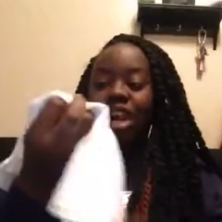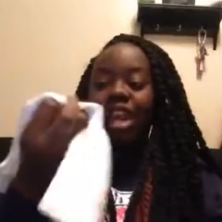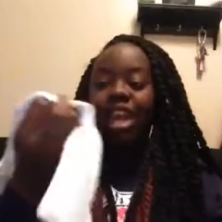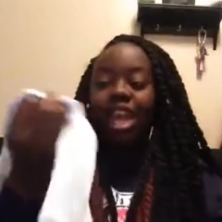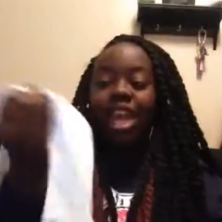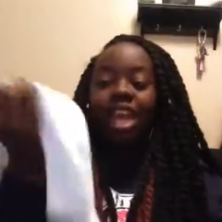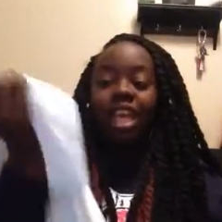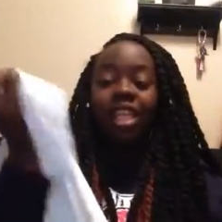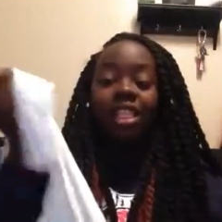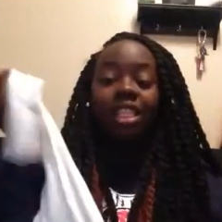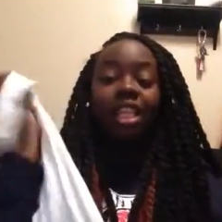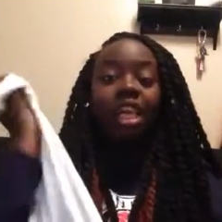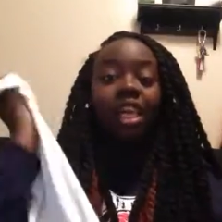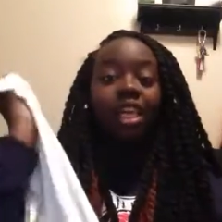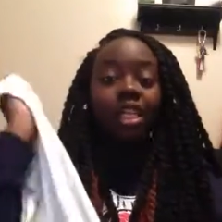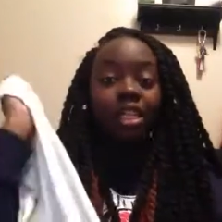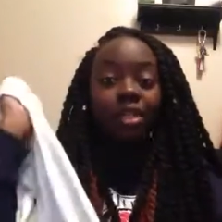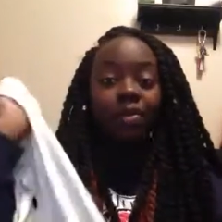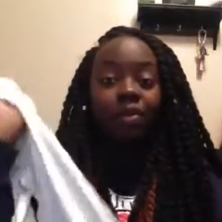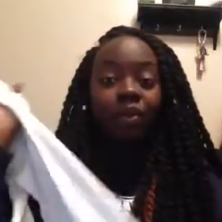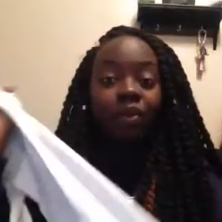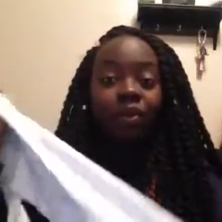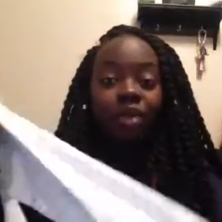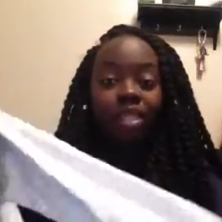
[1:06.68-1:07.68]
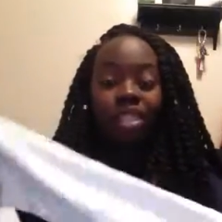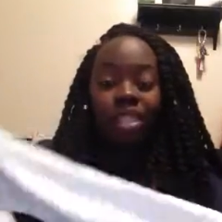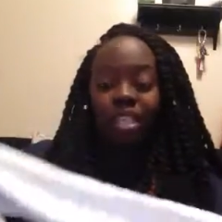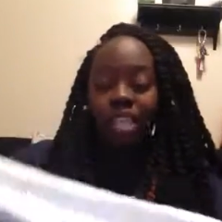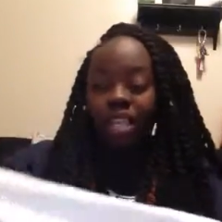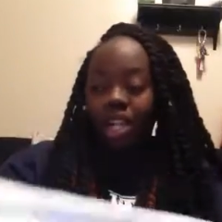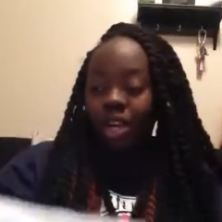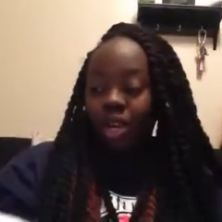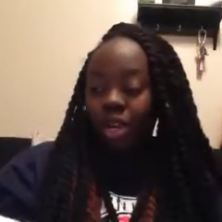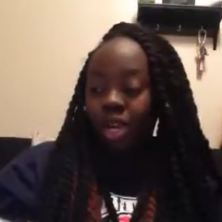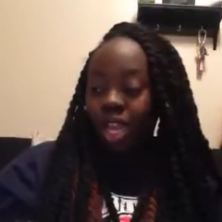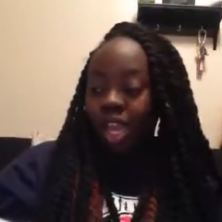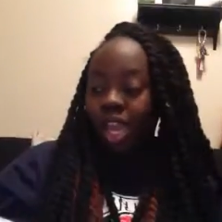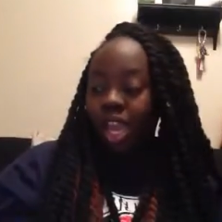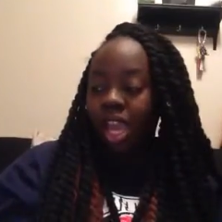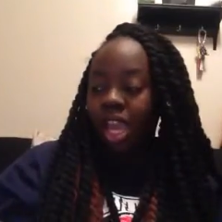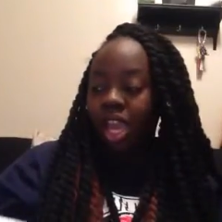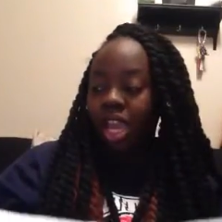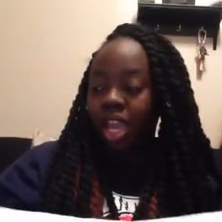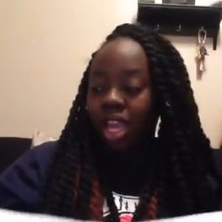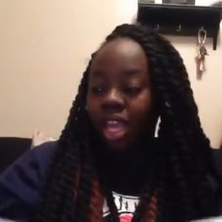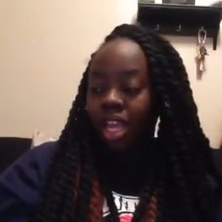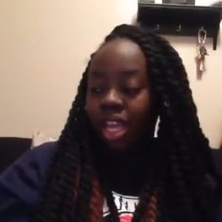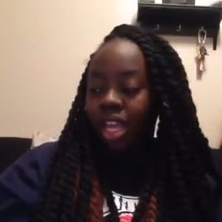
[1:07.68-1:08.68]
I asked husband was he
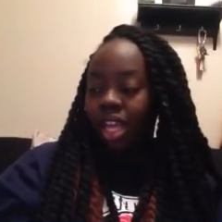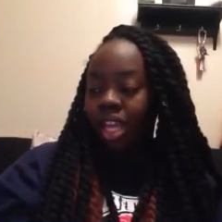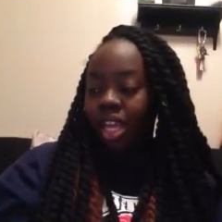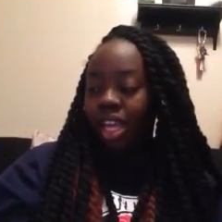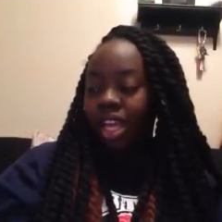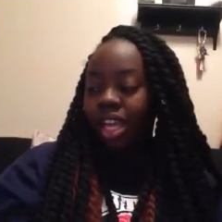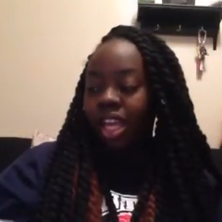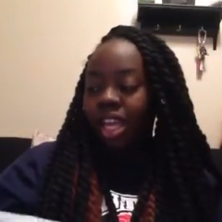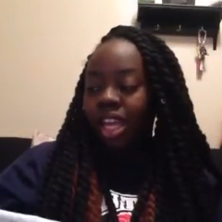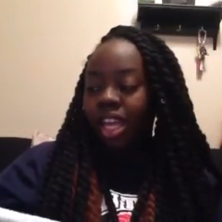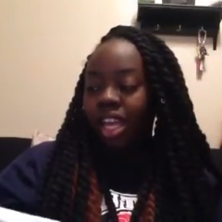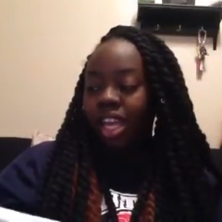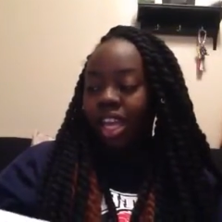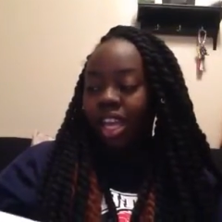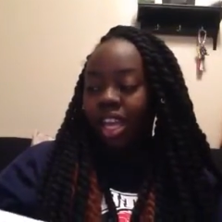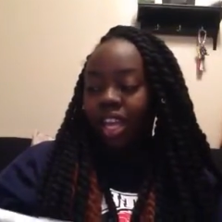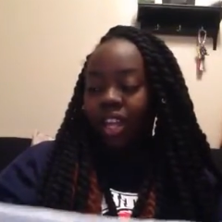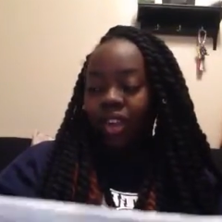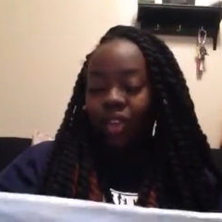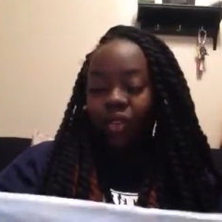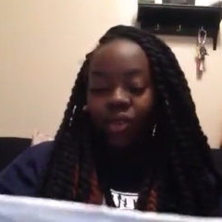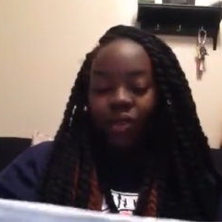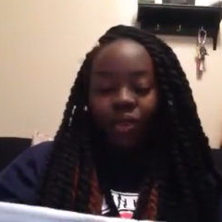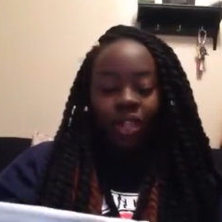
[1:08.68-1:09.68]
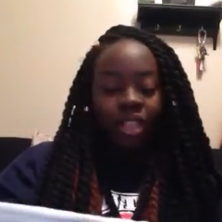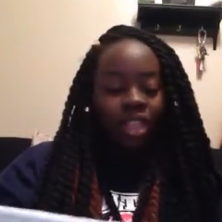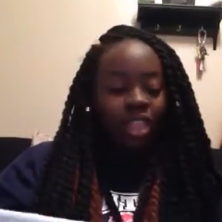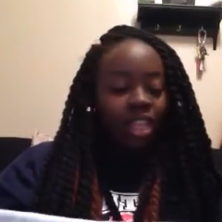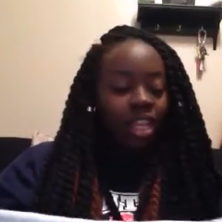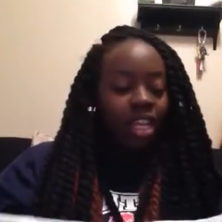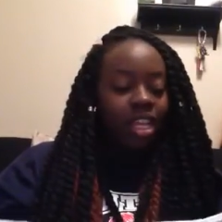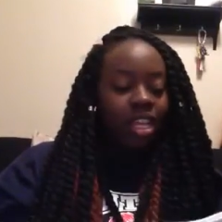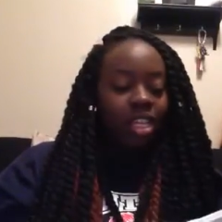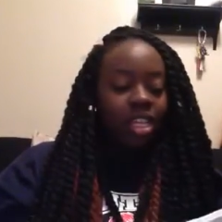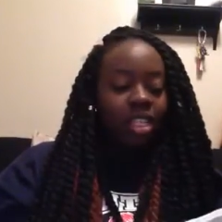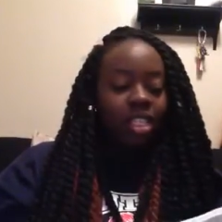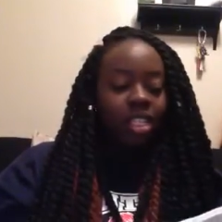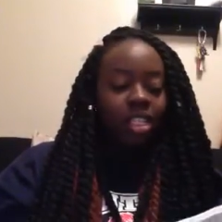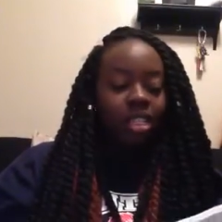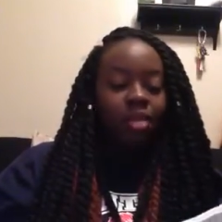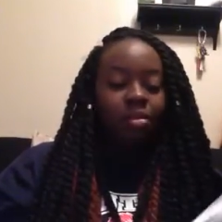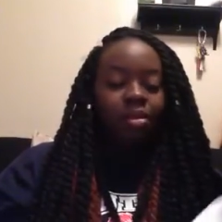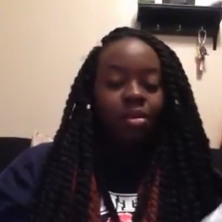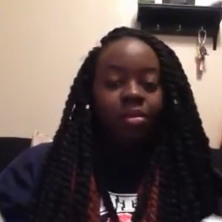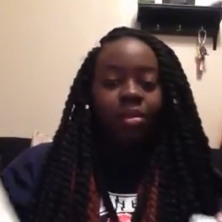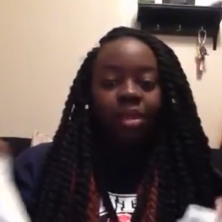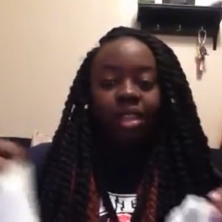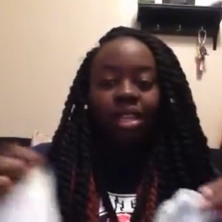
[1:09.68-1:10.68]
okay with these
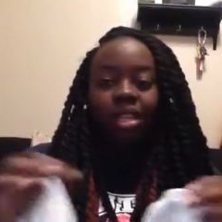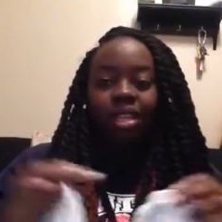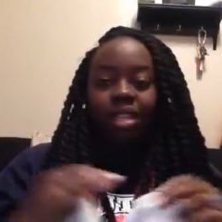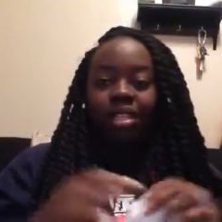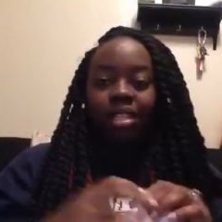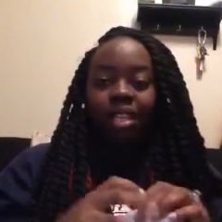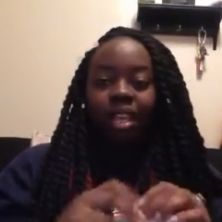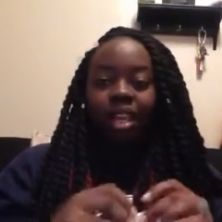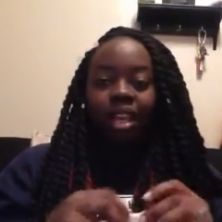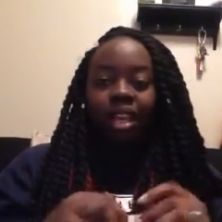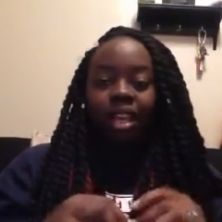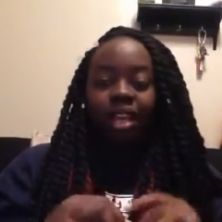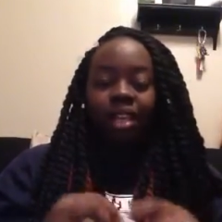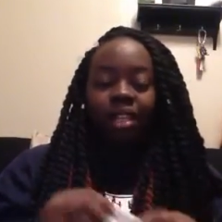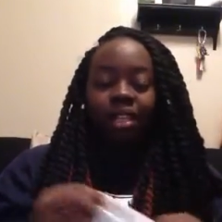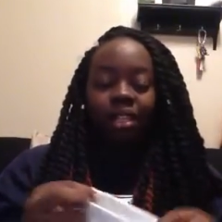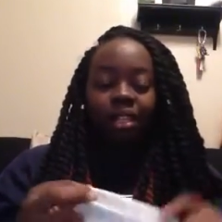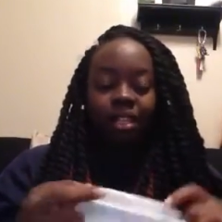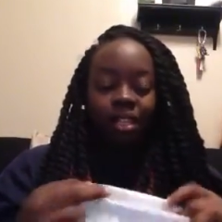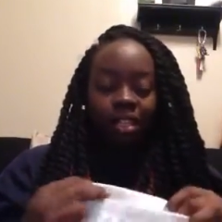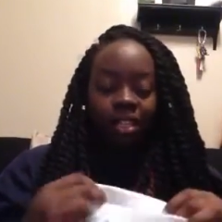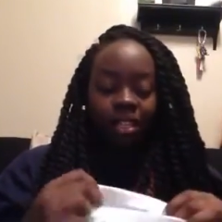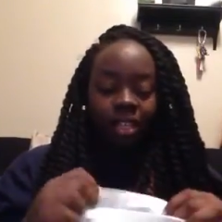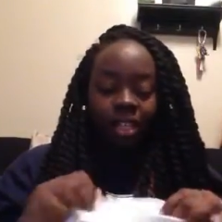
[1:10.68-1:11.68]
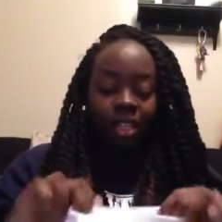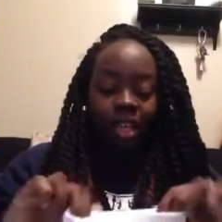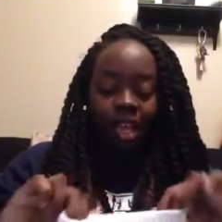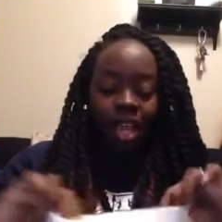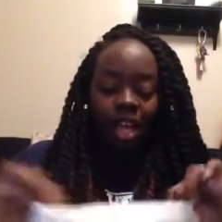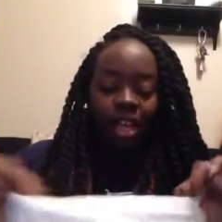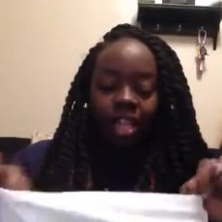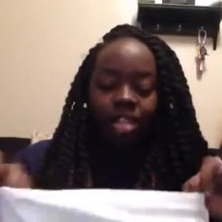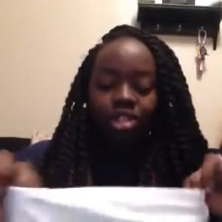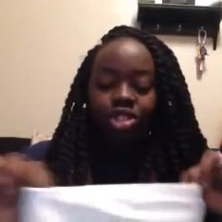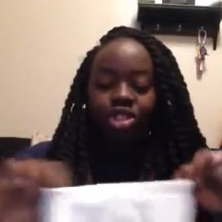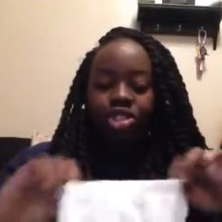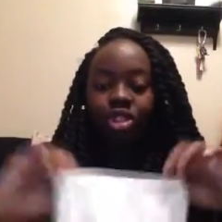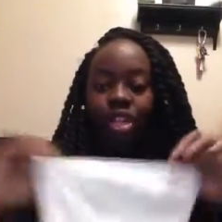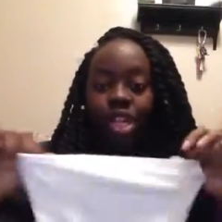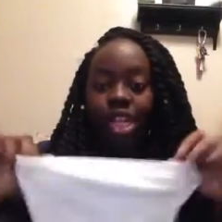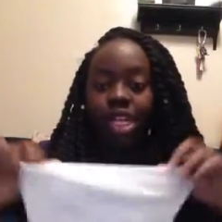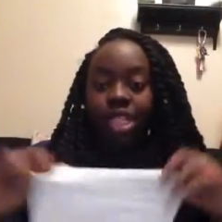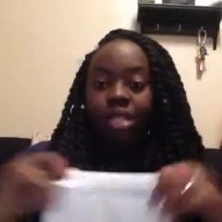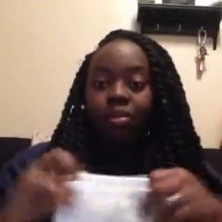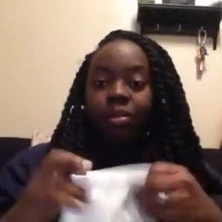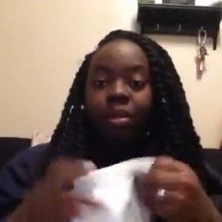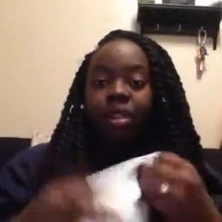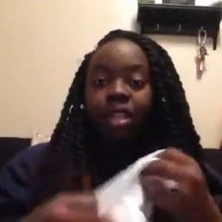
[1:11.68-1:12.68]
simply because they kind of look they're not a
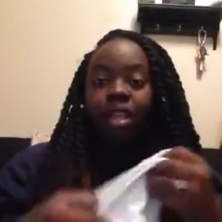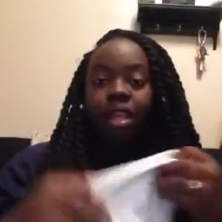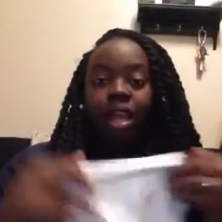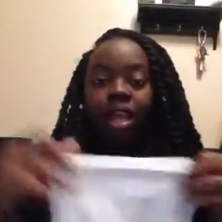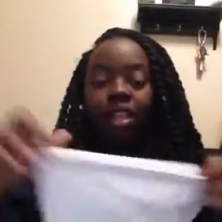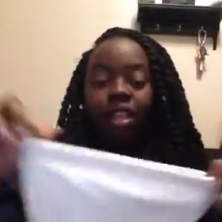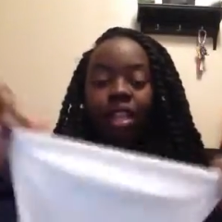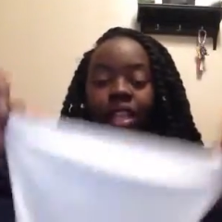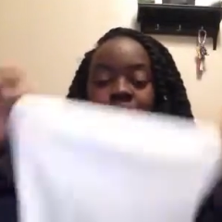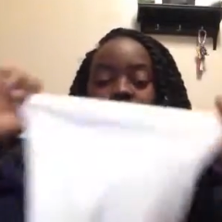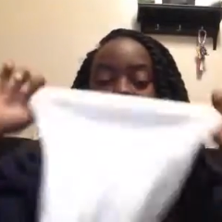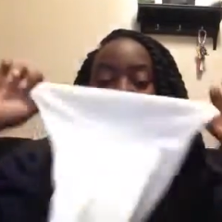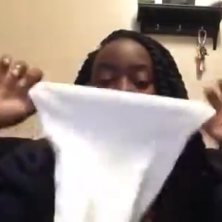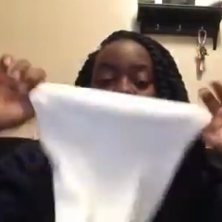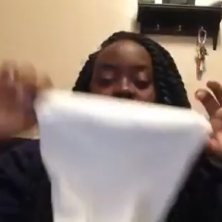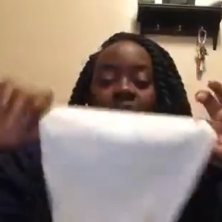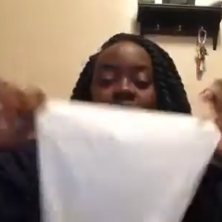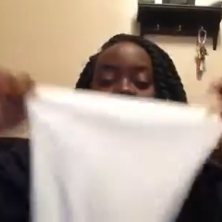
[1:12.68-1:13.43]
dress but they, I think they'll